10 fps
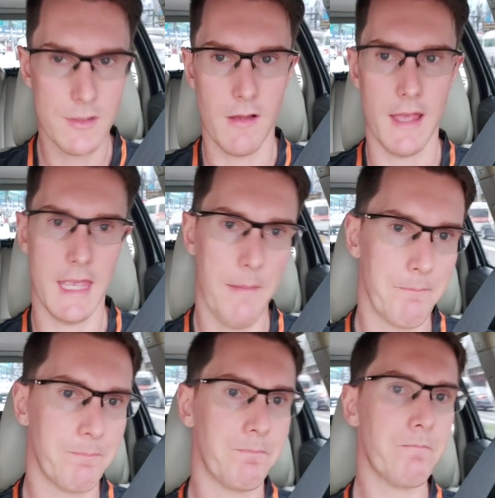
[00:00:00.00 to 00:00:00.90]
So like, yep.
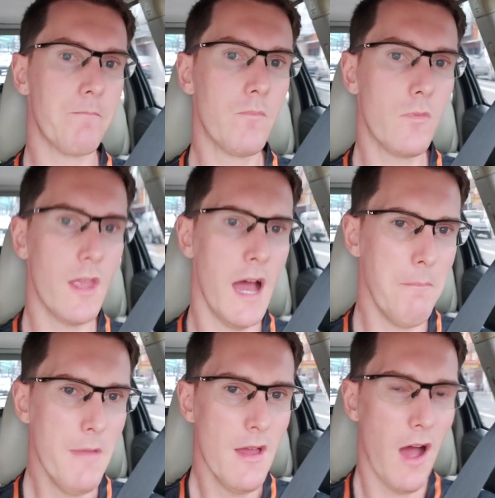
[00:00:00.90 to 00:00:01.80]

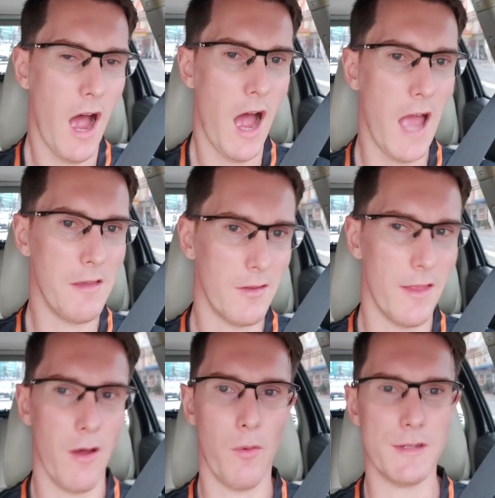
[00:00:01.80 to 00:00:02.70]

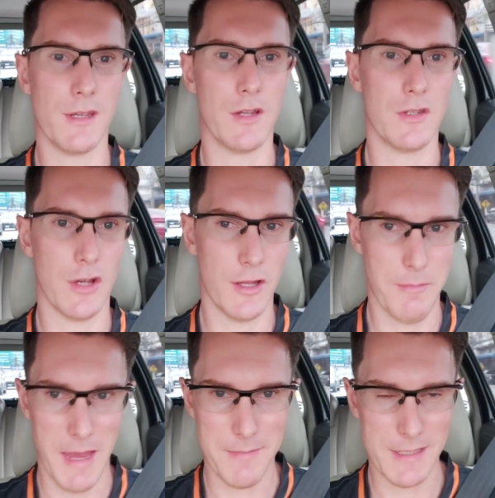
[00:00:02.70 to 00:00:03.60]
There was the concern that
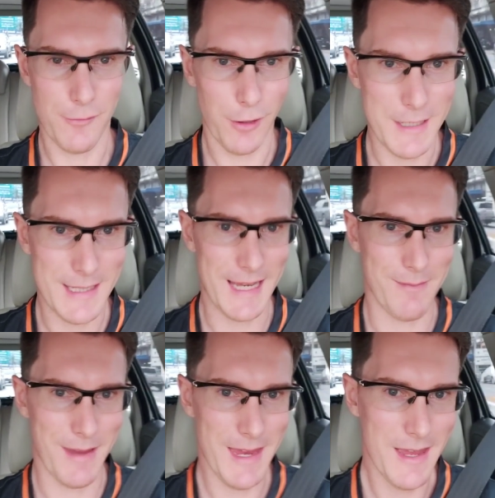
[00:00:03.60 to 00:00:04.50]
maybe he's
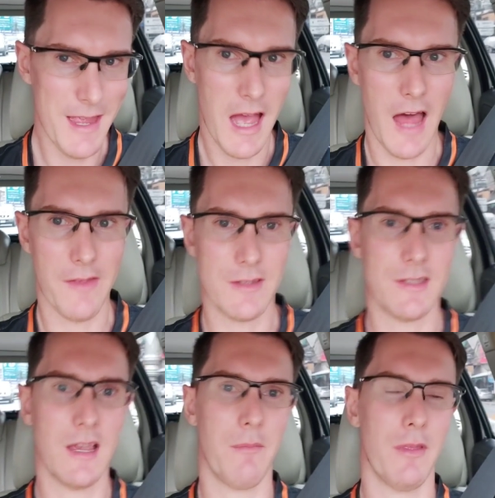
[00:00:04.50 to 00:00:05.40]
fleecing me. This
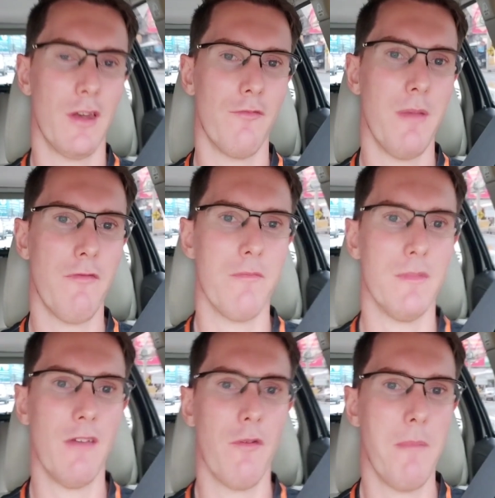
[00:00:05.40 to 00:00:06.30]
is someone that I've
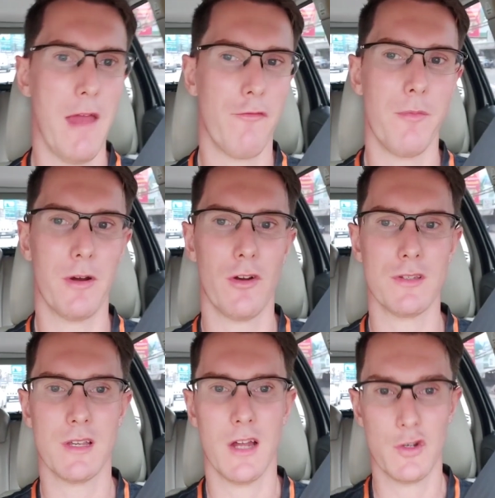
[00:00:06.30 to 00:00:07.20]
never met from
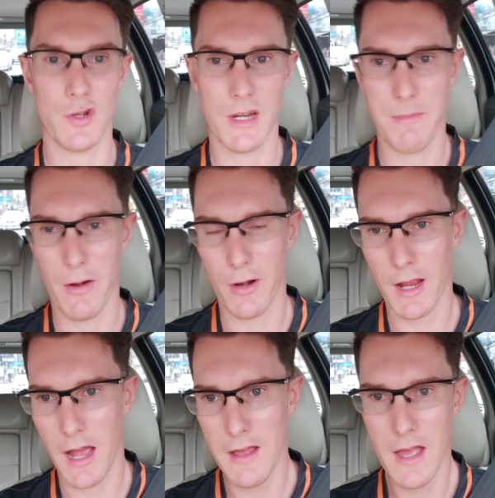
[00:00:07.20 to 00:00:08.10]
across the country in
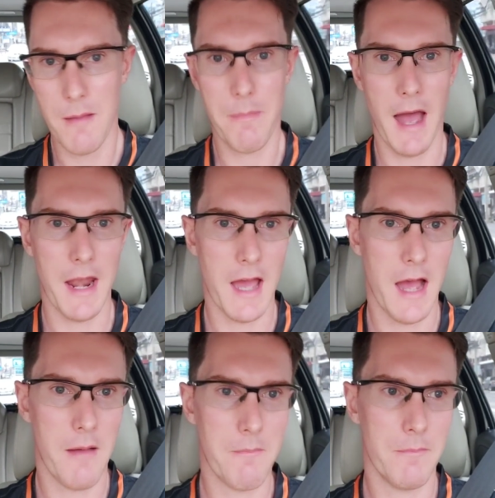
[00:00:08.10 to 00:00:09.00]
America, but
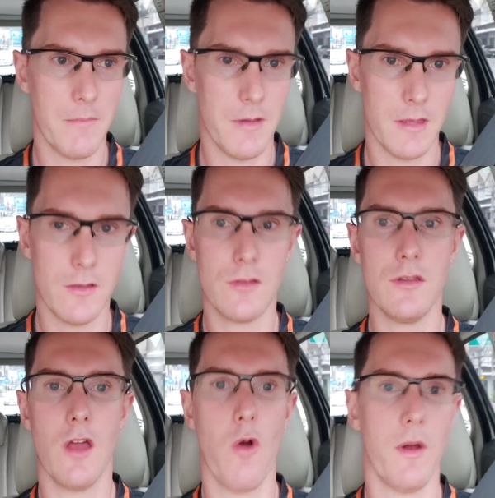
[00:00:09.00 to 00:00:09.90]

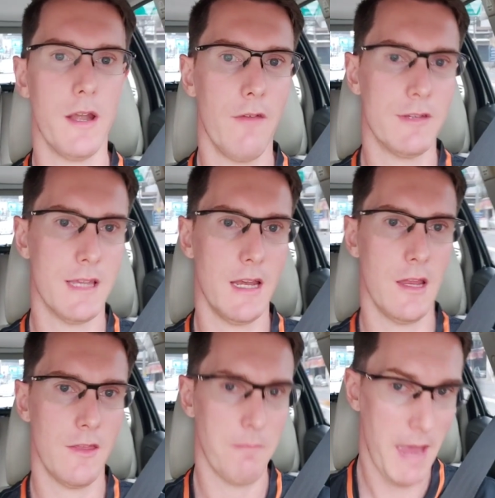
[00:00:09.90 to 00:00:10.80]
no one had ever said
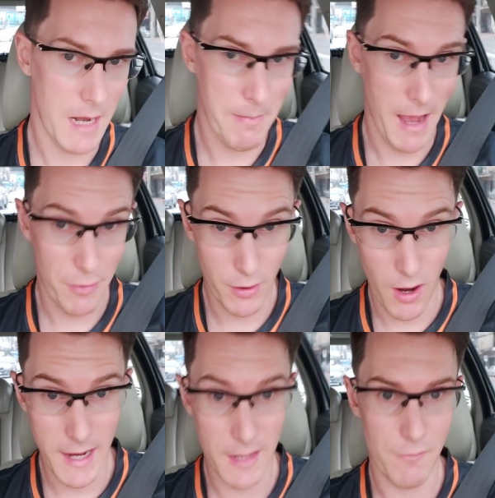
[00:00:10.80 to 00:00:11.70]
anything bad about the
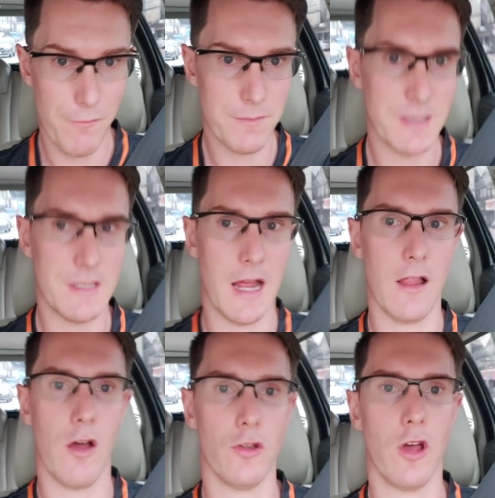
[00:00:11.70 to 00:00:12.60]
guy. He had a stellar
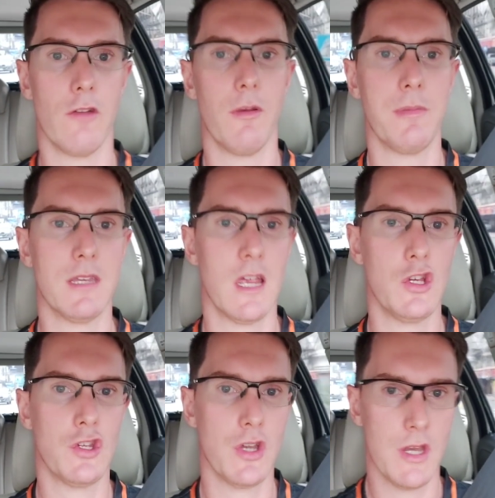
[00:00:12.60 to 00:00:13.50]
online
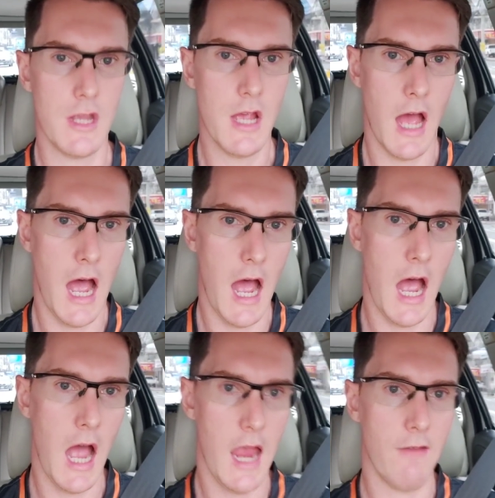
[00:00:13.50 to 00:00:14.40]
reputation.
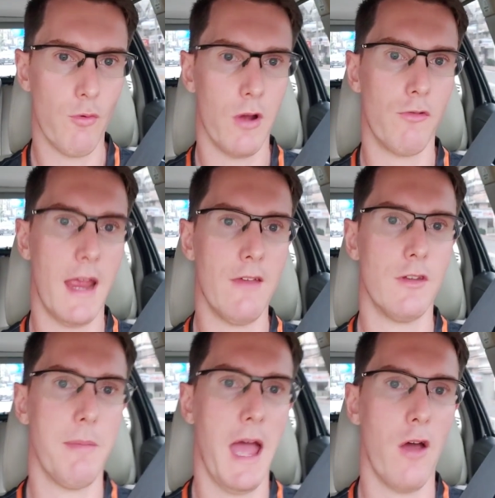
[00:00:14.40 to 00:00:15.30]
Everyone
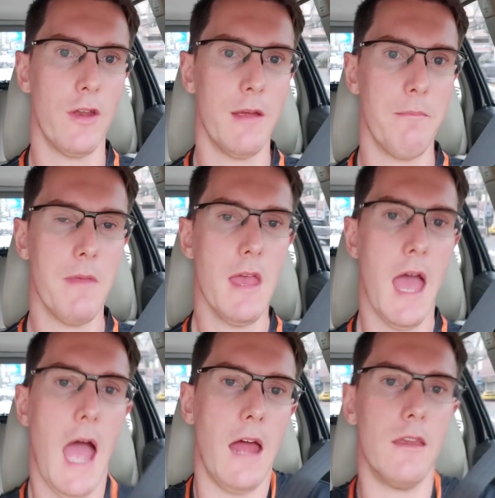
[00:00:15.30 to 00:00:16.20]
raved about him,
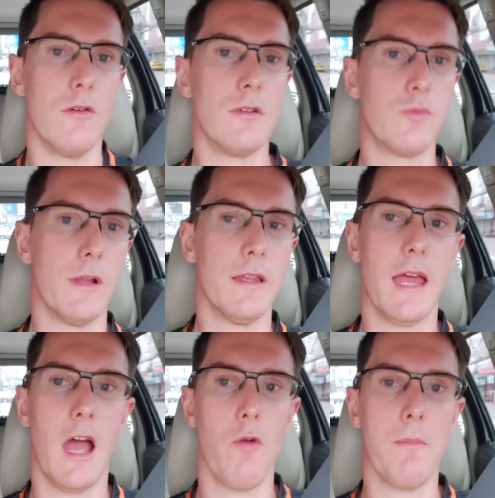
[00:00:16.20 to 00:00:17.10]
and he was willing to
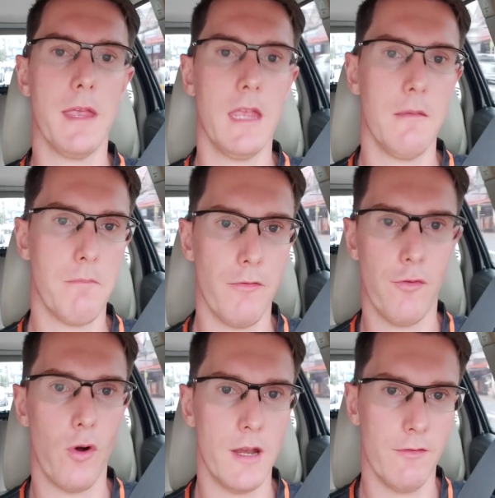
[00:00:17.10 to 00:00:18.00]
help me
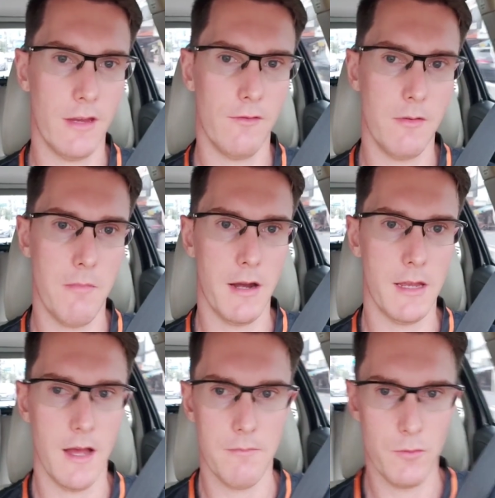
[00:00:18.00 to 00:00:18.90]
before I'd even given him
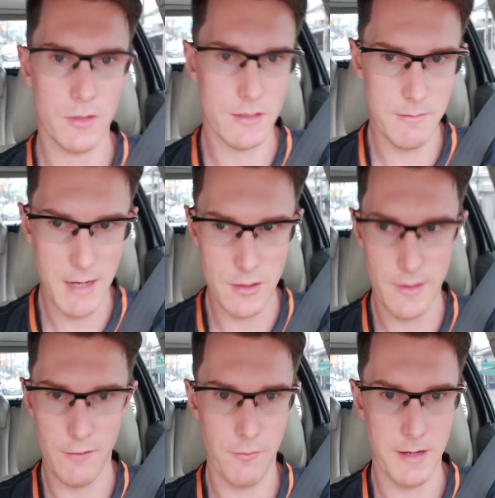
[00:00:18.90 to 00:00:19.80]
money, which is a major
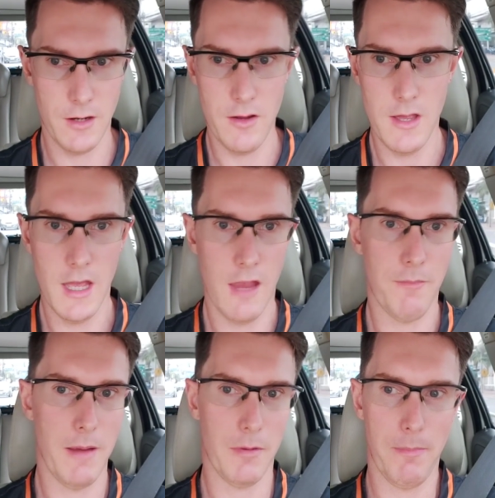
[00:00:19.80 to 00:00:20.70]
thing for me. If
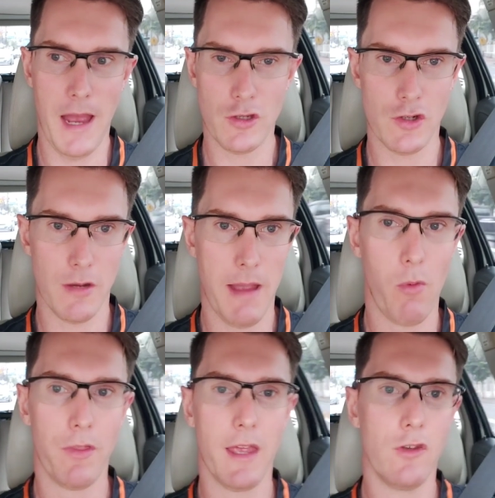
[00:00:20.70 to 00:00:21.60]
people are passionate about
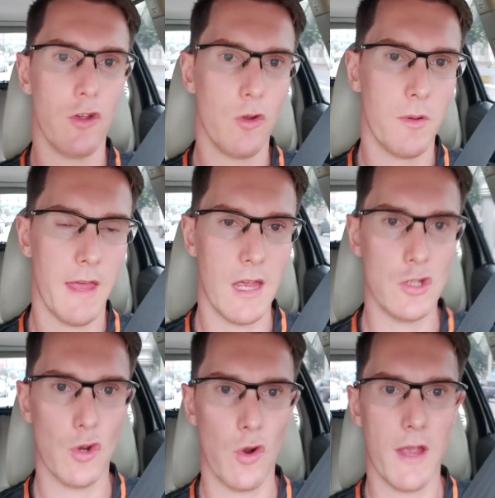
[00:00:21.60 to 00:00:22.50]
what they do and they
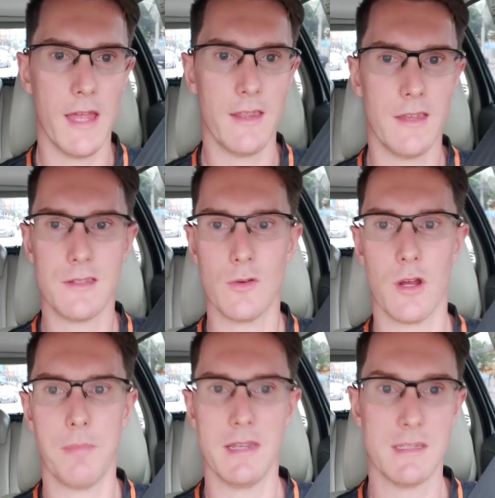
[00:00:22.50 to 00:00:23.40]
enjoy it and they've still
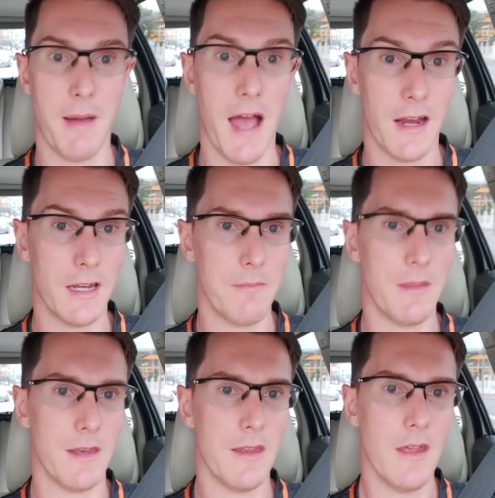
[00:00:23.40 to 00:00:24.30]
got a bit of spark in them,
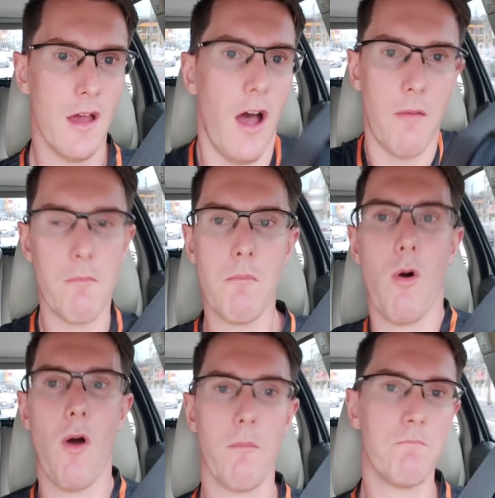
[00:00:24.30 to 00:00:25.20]
then I'm
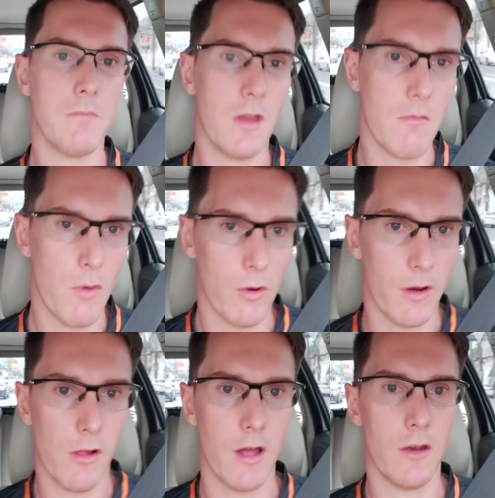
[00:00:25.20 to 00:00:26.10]
more
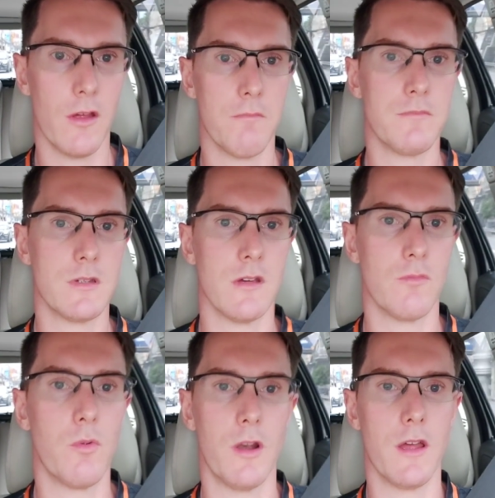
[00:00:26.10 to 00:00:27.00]
inclined to
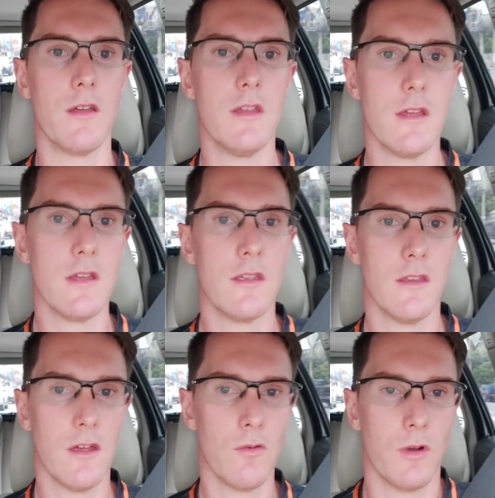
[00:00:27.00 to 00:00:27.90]
want
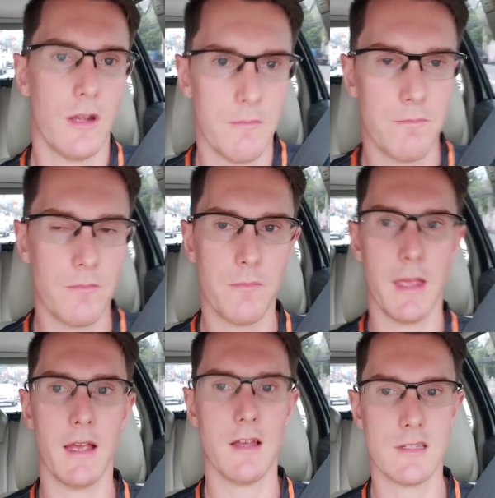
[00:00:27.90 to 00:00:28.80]
to be
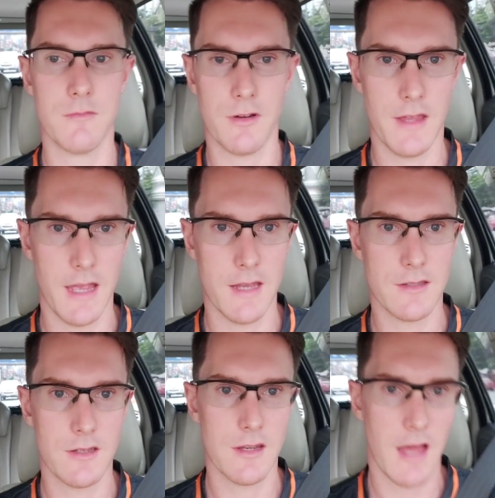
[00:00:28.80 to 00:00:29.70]
a customer of theirs.